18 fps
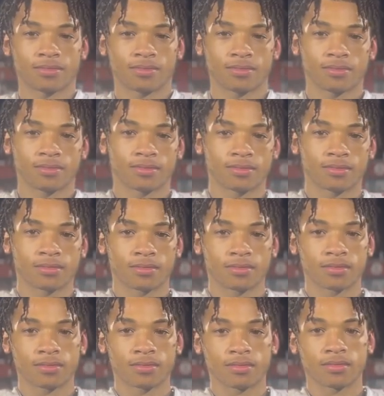
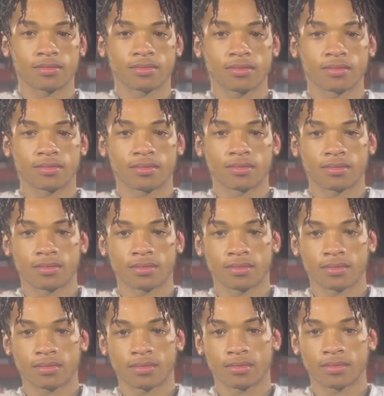
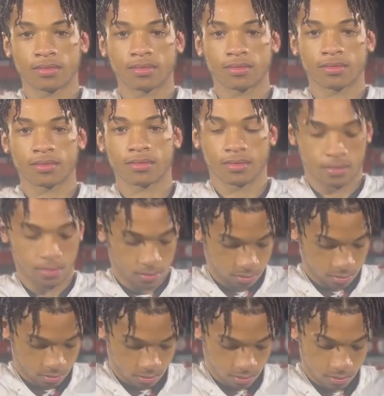
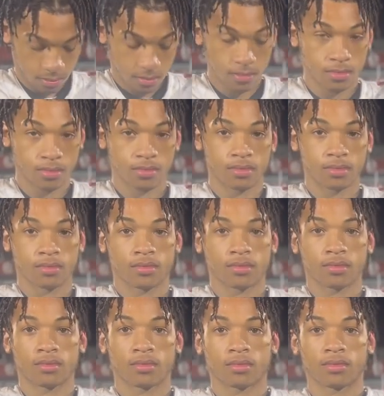
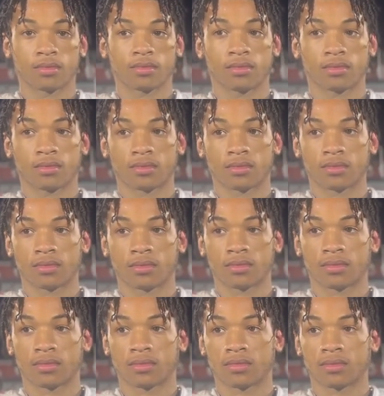
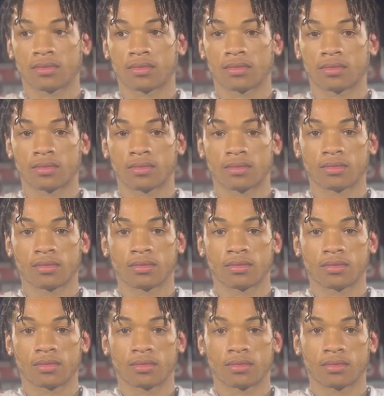
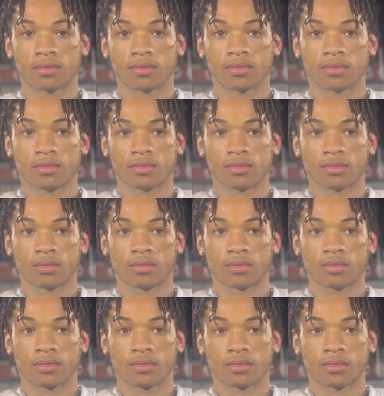
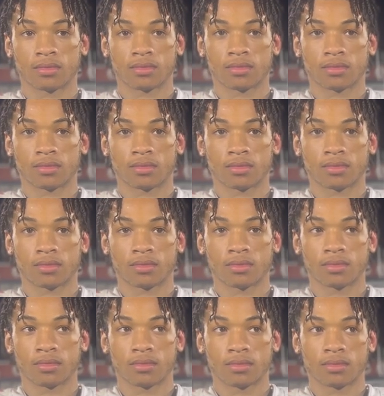
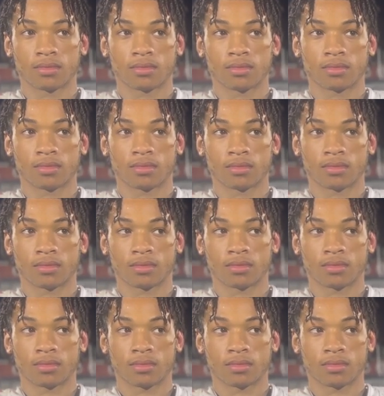(not speaking)